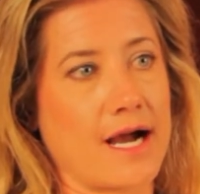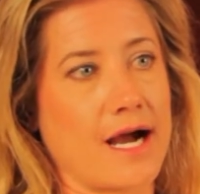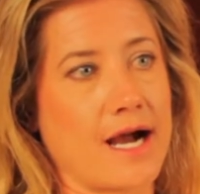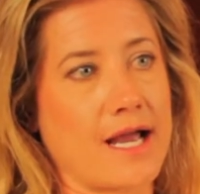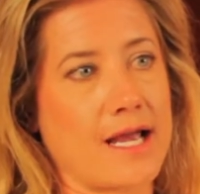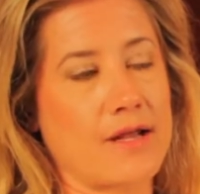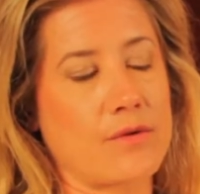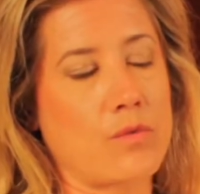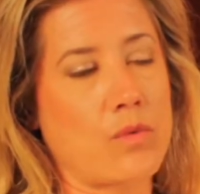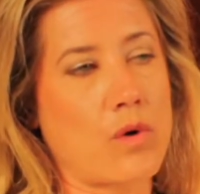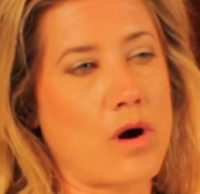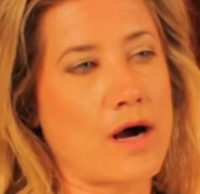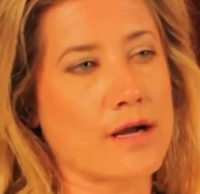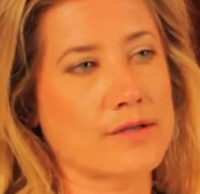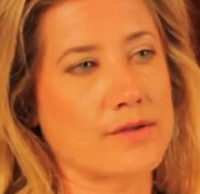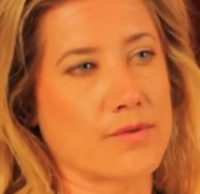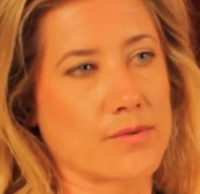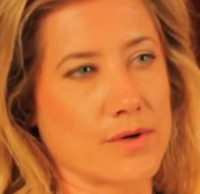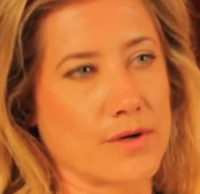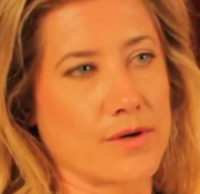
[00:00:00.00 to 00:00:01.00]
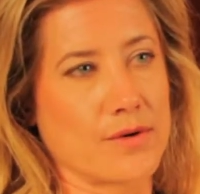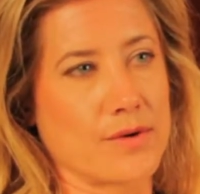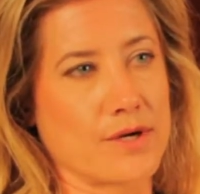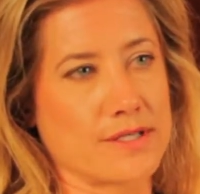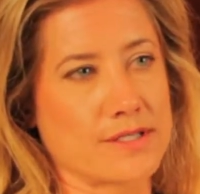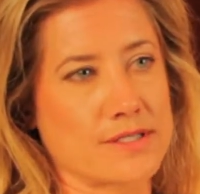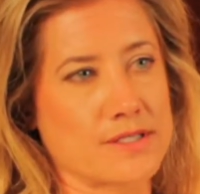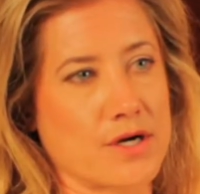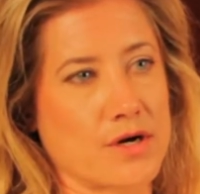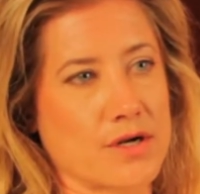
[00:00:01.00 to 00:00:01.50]
I had walked through
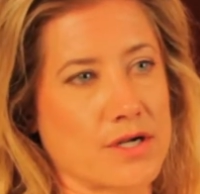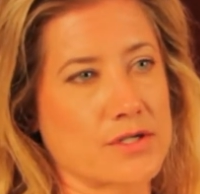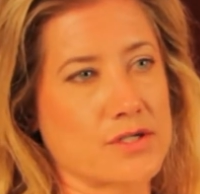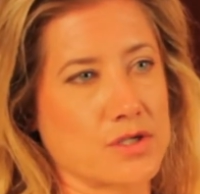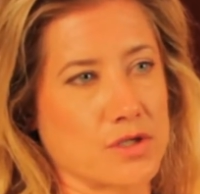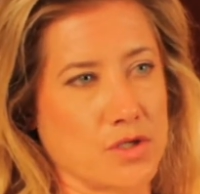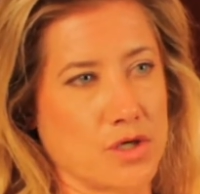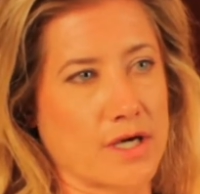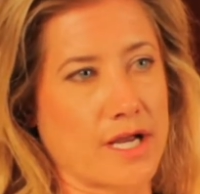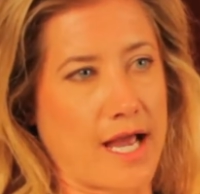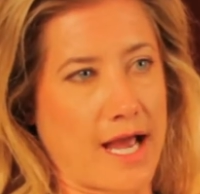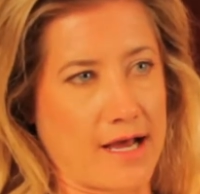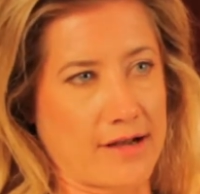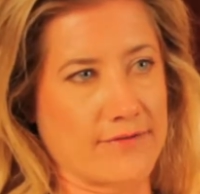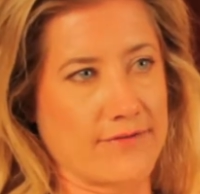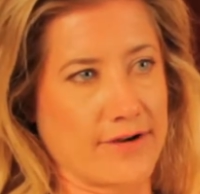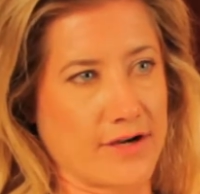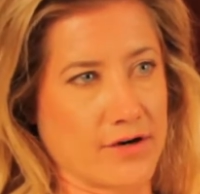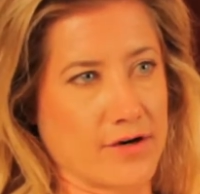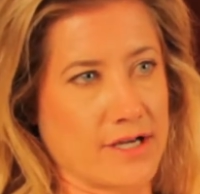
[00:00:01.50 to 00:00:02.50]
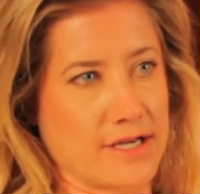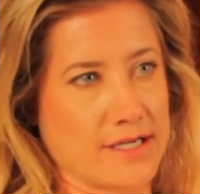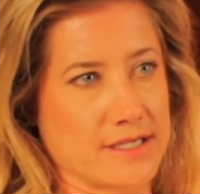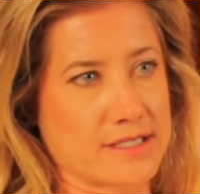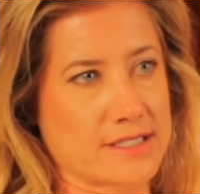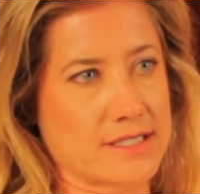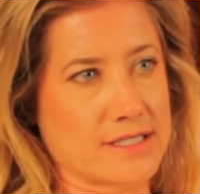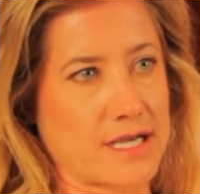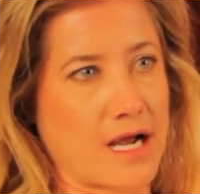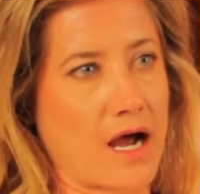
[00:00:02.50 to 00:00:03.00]
and started to look at
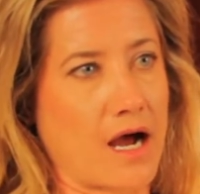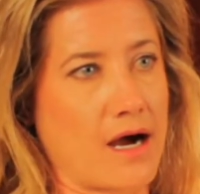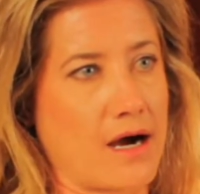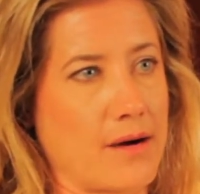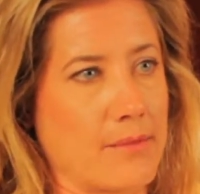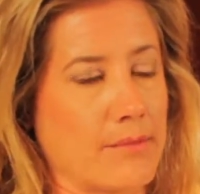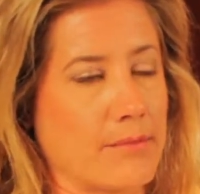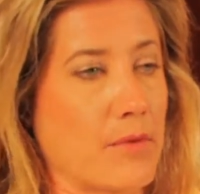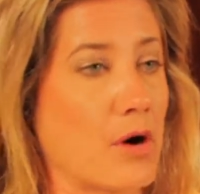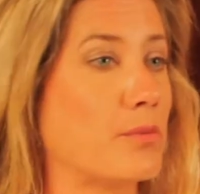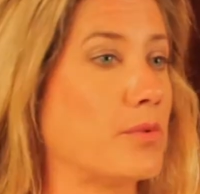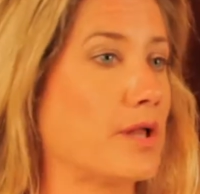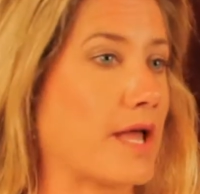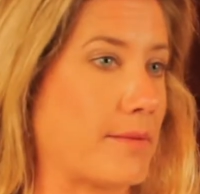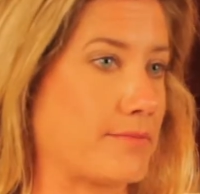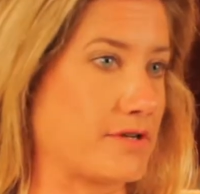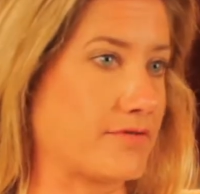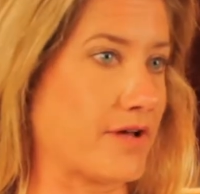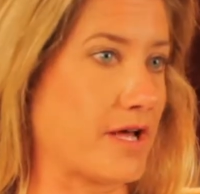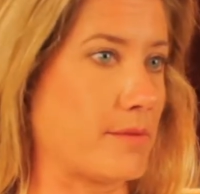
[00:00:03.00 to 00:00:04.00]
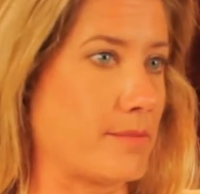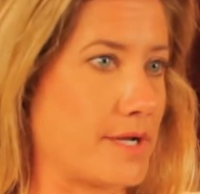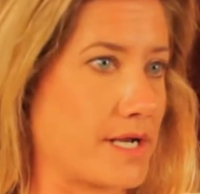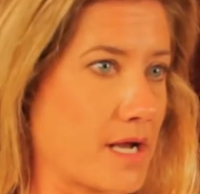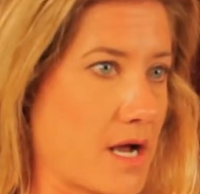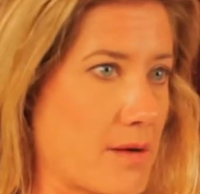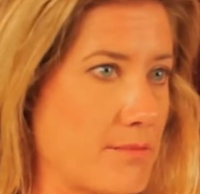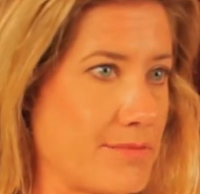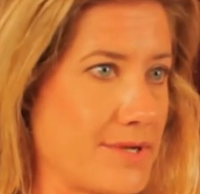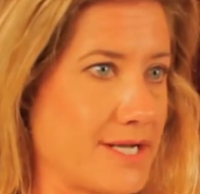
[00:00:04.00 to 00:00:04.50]
various mobile app
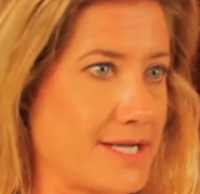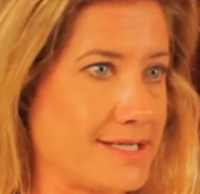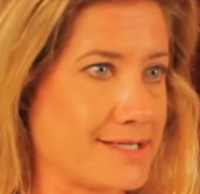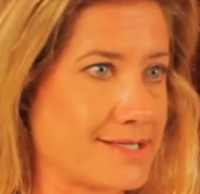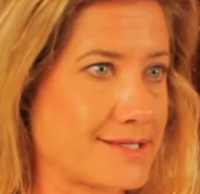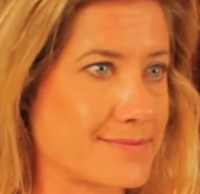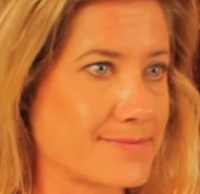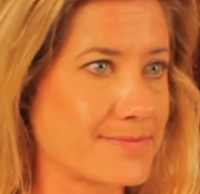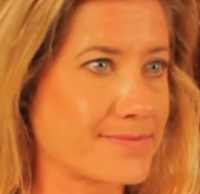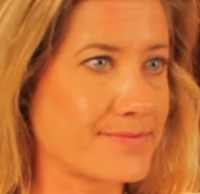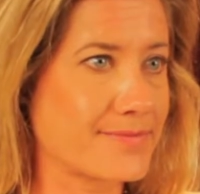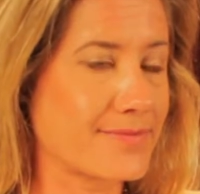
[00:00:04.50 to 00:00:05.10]
development companies.